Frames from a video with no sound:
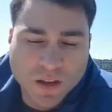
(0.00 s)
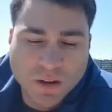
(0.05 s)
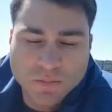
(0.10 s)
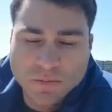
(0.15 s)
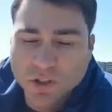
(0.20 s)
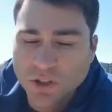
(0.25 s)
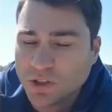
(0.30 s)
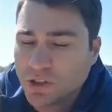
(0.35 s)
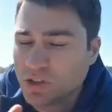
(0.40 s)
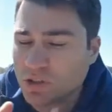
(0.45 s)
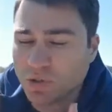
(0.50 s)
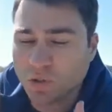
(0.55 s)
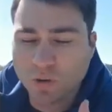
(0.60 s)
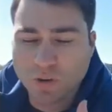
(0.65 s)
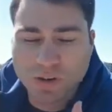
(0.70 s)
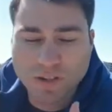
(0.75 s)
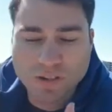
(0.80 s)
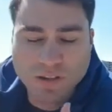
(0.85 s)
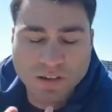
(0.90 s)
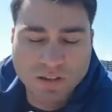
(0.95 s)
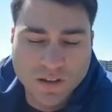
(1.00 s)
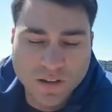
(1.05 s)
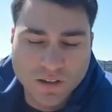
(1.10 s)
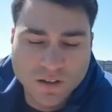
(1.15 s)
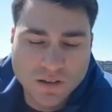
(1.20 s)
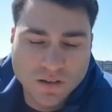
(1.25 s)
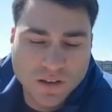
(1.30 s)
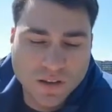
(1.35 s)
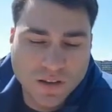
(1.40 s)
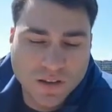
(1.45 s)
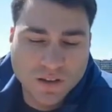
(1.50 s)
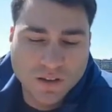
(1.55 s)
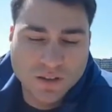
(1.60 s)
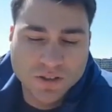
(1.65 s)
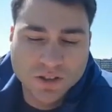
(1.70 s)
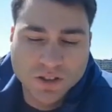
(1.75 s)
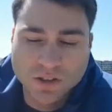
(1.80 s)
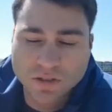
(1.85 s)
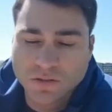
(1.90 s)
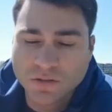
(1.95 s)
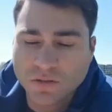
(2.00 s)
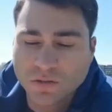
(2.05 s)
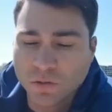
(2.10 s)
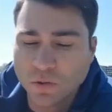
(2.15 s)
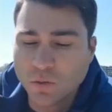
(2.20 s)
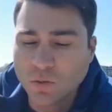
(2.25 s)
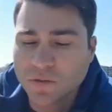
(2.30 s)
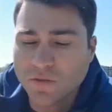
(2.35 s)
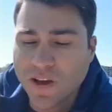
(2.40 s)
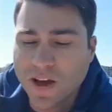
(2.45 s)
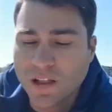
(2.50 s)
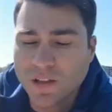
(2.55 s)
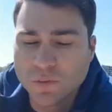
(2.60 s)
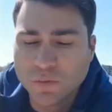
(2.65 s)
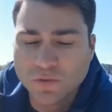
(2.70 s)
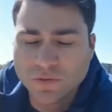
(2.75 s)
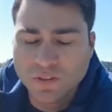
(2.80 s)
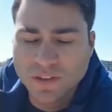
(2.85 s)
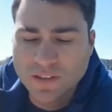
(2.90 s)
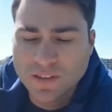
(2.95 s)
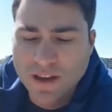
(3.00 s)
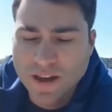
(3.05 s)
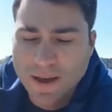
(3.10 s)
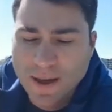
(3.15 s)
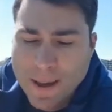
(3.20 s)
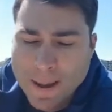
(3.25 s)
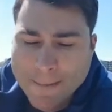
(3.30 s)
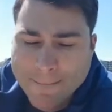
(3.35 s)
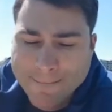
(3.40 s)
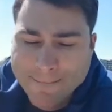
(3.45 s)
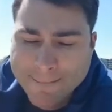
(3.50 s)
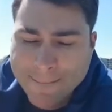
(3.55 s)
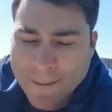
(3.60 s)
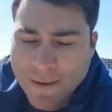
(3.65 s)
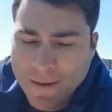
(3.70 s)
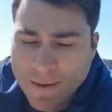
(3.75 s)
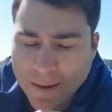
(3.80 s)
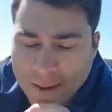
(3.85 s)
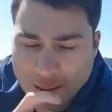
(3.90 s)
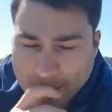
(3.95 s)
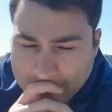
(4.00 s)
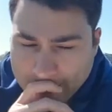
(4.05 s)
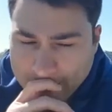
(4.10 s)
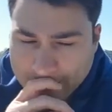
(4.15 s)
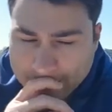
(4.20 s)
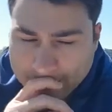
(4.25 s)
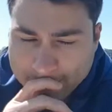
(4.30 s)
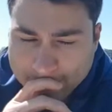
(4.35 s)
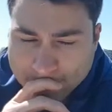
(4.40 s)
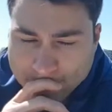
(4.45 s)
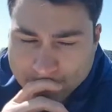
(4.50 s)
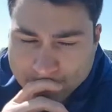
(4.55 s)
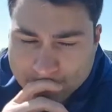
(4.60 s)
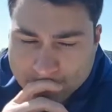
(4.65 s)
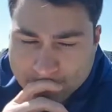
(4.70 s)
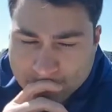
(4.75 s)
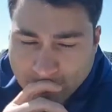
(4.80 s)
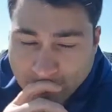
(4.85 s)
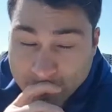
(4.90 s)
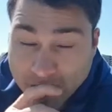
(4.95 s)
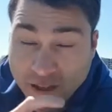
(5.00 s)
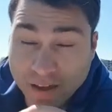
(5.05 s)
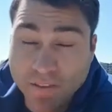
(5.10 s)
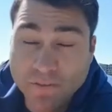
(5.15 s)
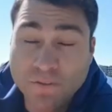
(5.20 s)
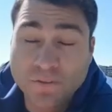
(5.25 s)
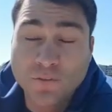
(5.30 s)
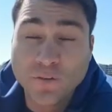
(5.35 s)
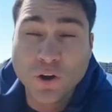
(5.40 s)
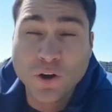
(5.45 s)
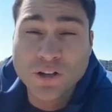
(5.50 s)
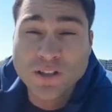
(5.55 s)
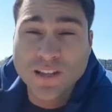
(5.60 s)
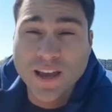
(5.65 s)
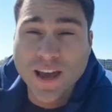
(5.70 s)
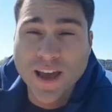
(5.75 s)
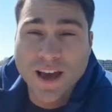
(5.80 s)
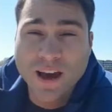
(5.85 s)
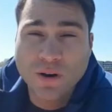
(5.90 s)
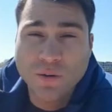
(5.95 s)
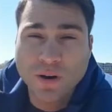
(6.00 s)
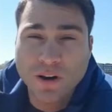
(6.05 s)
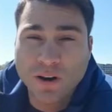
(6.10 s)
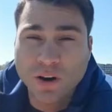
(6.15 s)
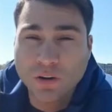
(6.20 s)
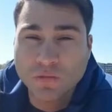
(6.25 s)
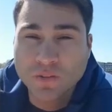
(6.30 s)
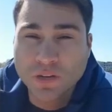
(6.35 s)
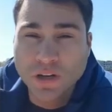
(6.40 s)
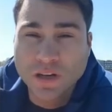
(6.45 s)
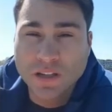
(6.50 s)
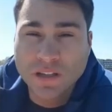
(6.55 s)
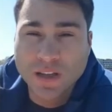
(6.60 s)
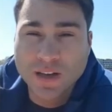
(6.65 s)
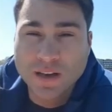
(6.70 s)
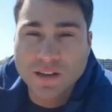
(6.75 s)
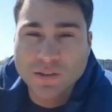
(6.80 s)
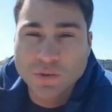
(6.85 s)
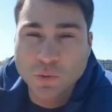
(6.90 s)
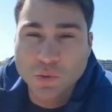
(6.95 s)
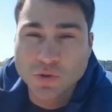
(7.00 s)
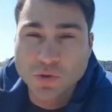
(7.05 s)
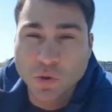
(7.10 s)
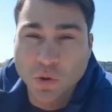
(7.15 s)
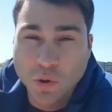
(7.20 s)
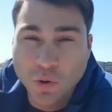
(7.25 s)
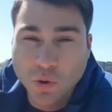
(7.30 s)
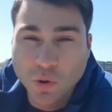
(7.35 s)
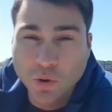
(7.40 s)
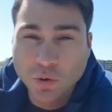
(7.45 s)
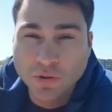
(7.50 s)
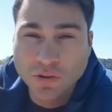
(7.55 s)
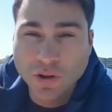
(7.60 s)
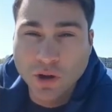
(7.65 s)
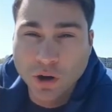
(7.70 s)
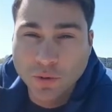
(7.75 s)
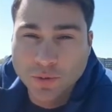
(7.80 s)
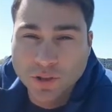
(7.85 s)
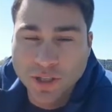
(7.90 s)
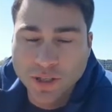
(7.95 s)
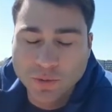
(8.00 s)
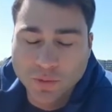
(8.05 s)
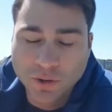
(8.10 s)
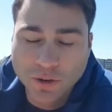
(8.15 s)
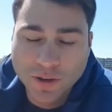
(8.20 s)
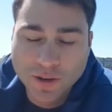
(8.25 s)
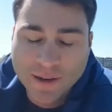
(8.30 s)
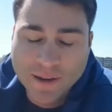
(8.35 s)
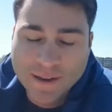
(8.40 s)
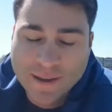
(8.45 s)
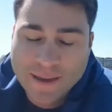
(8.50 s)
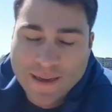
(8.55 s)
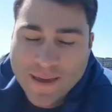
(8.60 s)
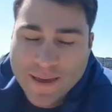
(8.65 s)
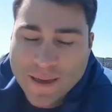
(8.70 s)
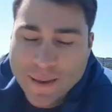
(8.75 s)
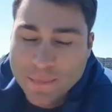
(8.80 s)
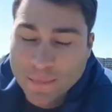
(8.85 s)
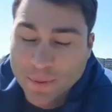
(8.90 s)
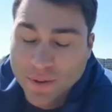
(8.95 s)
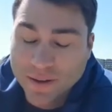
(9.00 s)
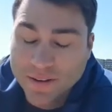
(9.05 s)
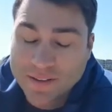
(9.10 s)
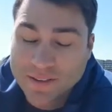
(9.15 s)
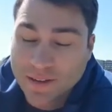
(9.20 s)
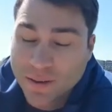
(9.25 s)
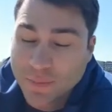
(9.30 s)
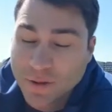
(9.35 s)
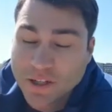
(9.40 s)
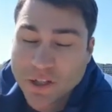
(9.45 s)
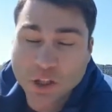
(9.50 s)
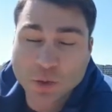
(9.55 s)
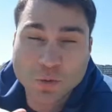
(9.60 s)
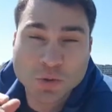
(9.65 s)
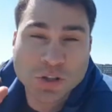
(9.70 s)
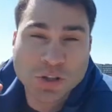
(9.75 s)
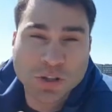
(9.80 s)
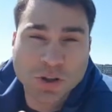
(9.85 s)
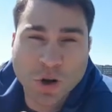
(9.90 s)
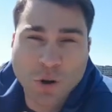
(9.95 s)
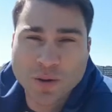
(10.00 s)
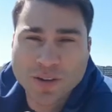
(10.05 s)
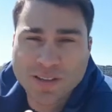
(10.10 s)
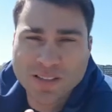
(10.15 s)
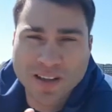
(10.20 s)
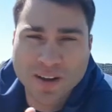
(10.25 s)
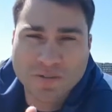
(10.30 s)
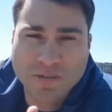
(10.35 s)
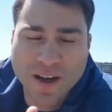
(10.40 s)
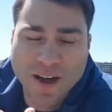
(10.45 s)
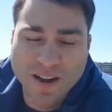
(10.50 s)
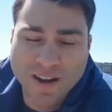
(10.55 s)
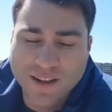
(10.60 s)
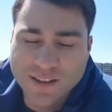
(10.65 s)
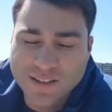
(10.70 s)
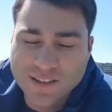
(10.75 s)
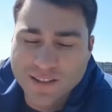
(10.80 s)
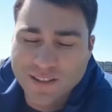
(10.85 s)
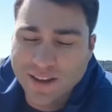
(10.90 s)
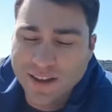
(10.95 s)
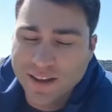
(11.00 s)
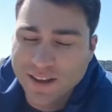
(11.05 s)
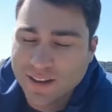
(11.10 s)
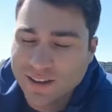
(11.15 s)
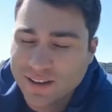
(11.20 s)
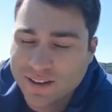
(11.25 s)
She just taught us the things she thought was valuable for the day. Yeah, first hour of the class was all object work, but I mean, she was throwing stuff at us that